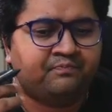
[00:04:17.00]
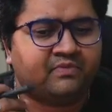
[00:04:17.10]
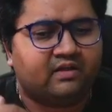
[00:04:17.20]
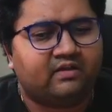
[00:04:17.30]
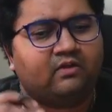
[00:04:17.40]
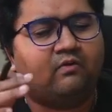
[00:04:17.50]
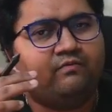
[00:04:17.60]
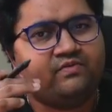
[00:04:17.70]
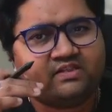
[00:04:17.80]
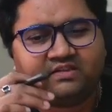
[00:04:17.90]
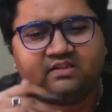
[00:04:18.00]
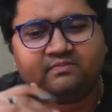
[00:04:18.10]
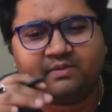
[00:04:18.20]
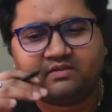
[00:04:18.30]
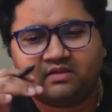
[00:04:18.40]
Can obviously
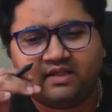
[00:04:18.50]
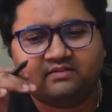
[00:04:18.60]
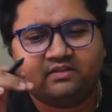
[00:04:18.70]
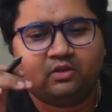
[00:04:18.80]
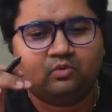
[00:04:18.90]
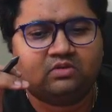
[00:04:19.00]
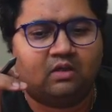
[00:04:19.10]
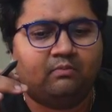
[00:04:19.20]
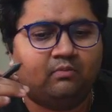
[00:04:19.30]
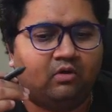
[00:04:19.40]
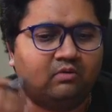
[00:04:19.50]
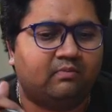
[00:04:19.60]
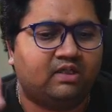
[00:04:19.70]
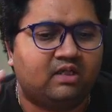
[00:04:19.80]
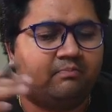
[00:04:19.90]
specialize into some or
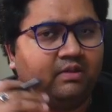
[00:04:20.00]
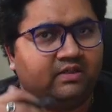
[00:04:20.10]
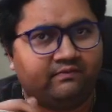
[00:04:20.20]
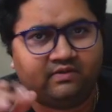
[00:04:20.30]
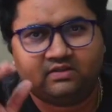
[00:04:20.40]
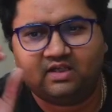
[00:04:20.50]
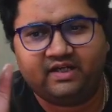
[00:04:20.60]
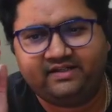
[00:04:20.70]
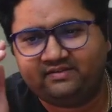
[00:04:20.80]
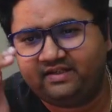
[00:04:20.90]
multiple different kinds like